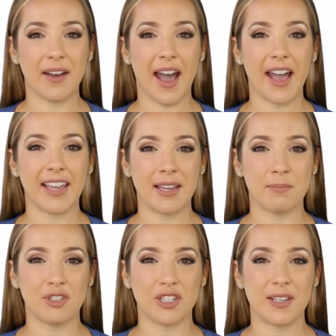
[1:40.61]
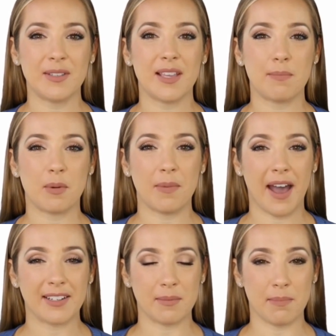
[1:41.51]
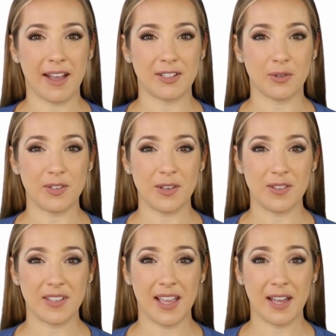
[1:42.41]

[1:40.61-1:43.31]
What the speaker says: are high-end machines that provide the best results